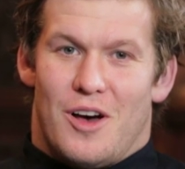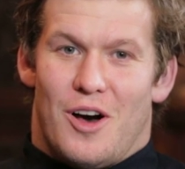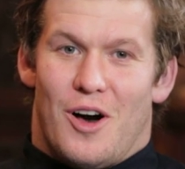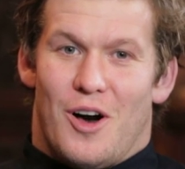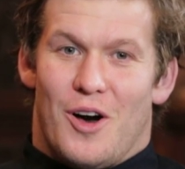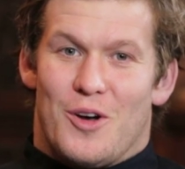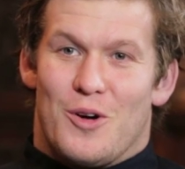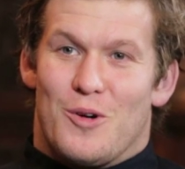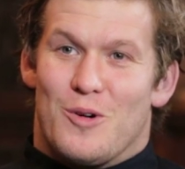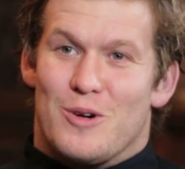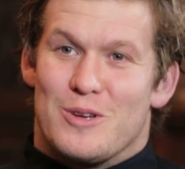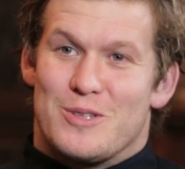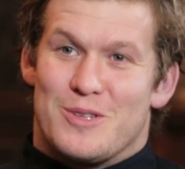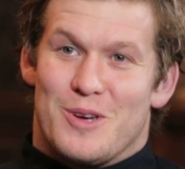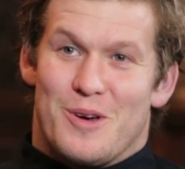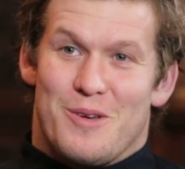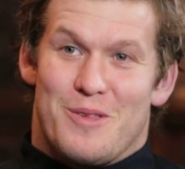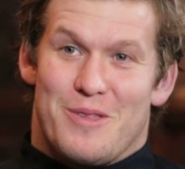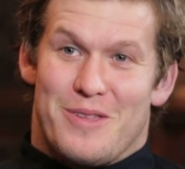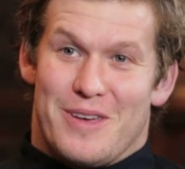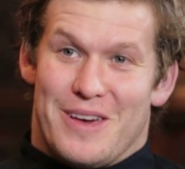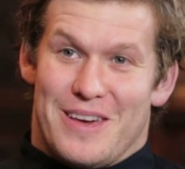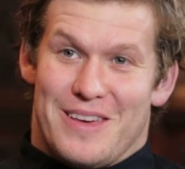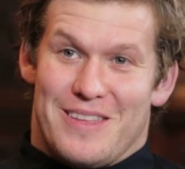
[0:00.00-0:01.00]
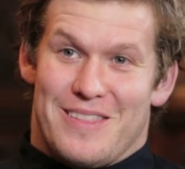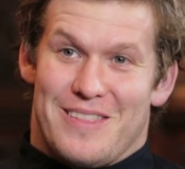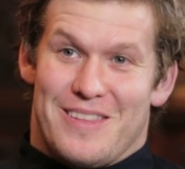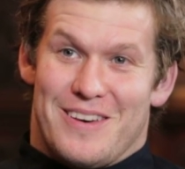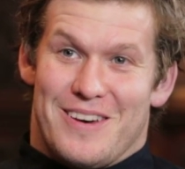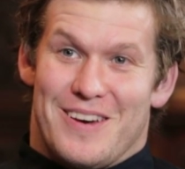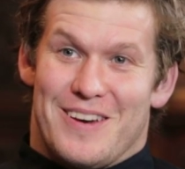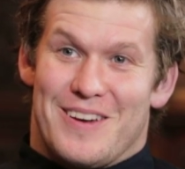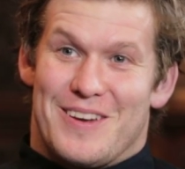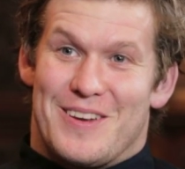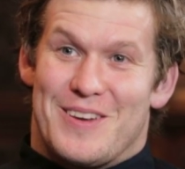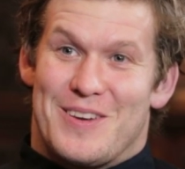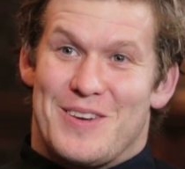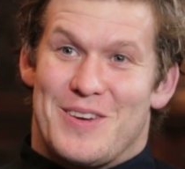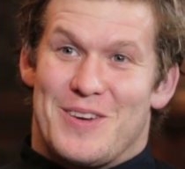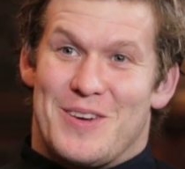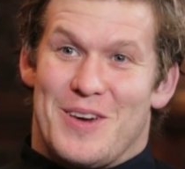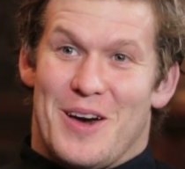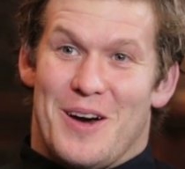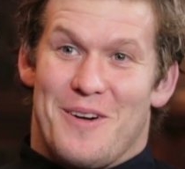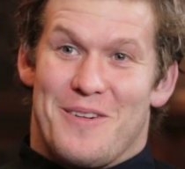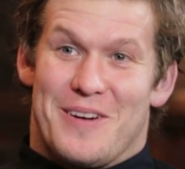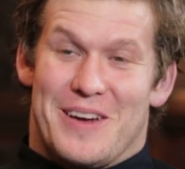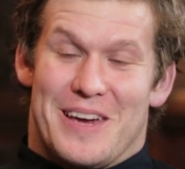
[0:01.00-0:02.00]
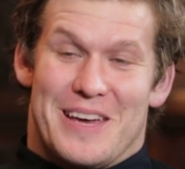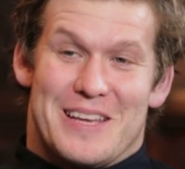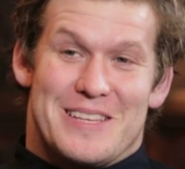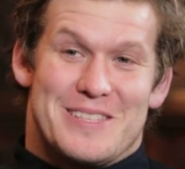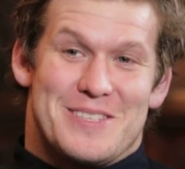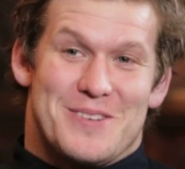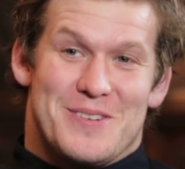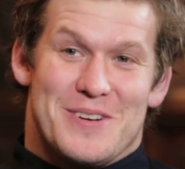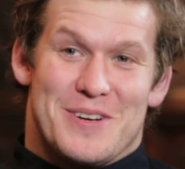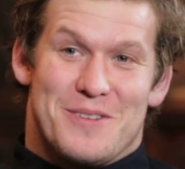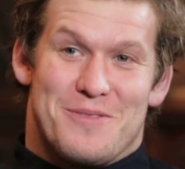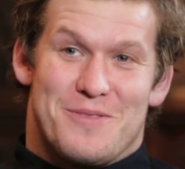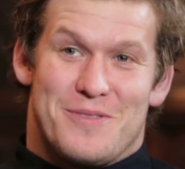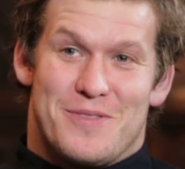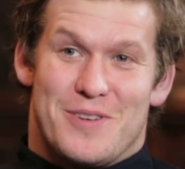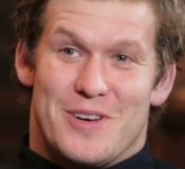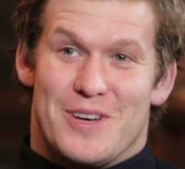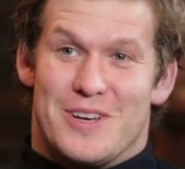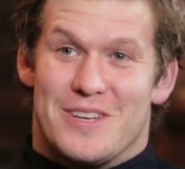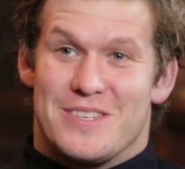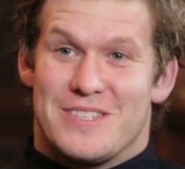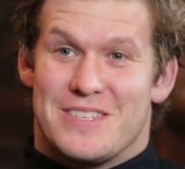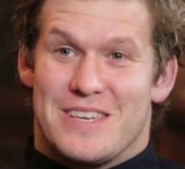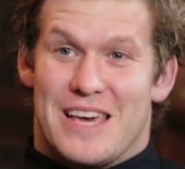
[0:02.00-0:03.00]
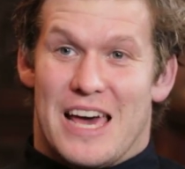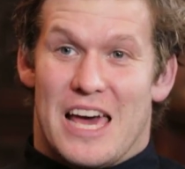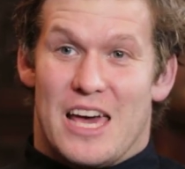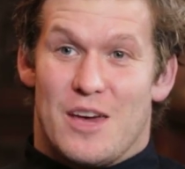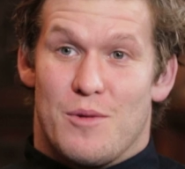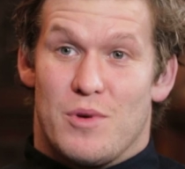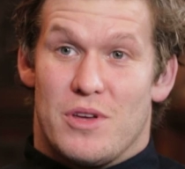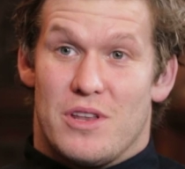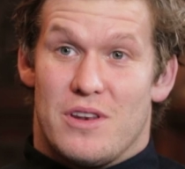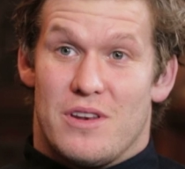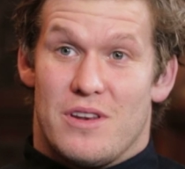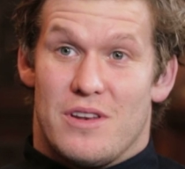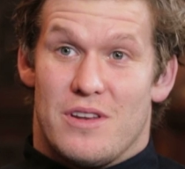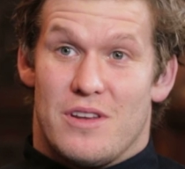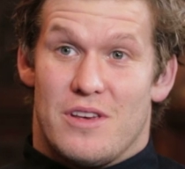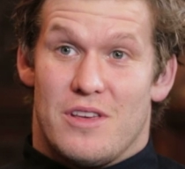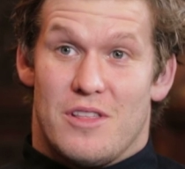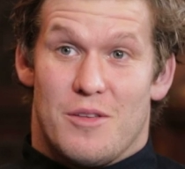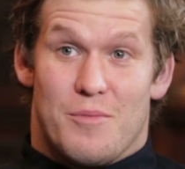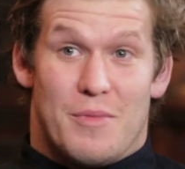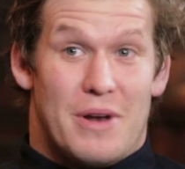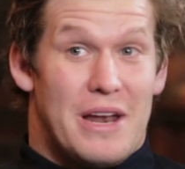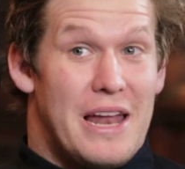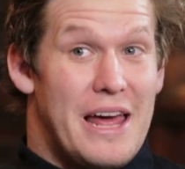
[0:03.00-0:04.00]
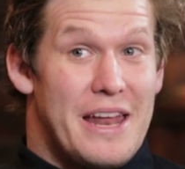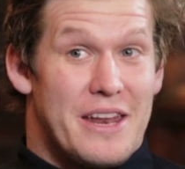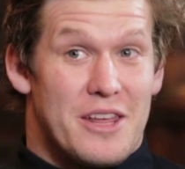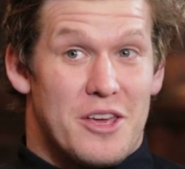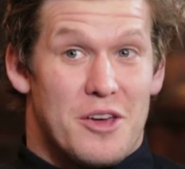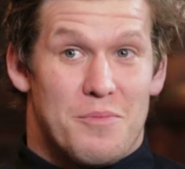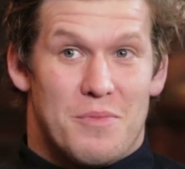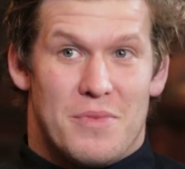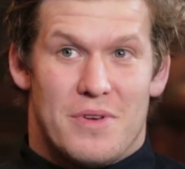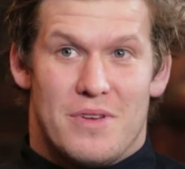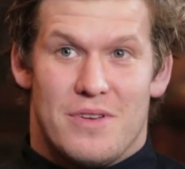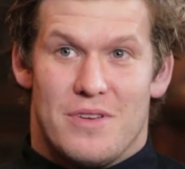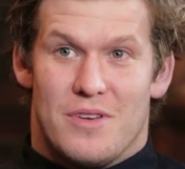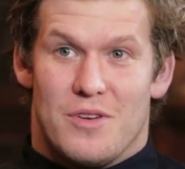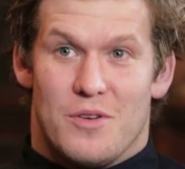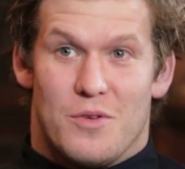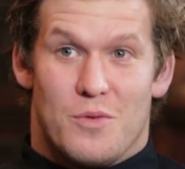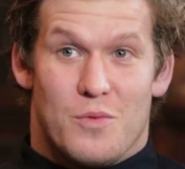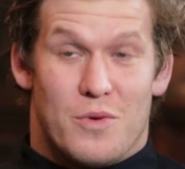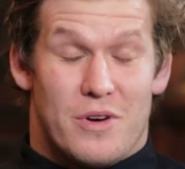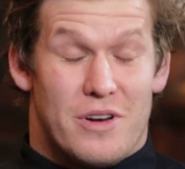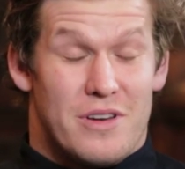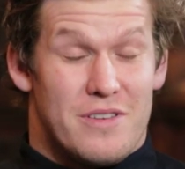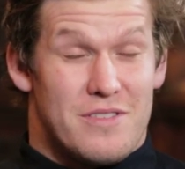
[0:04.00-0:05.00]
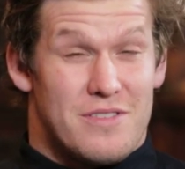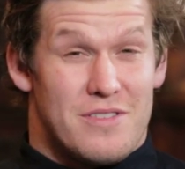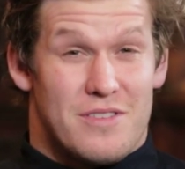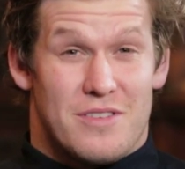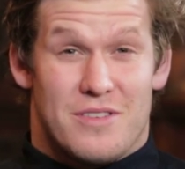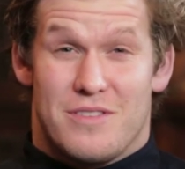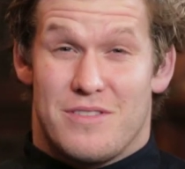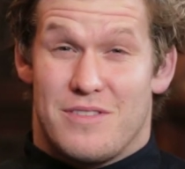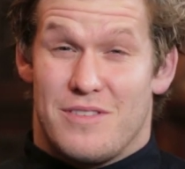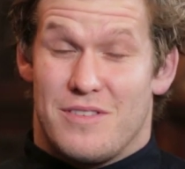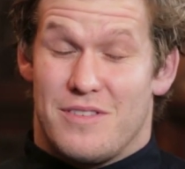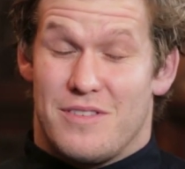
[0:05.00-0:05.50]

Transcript: I also think that going into a first game in the Millennium was a